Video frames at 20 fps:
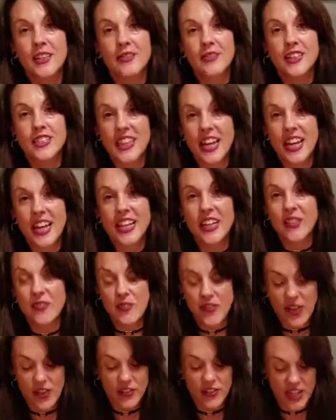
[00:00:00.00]
setting a
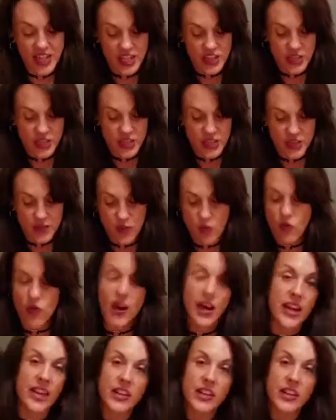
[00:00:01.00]
foundation of why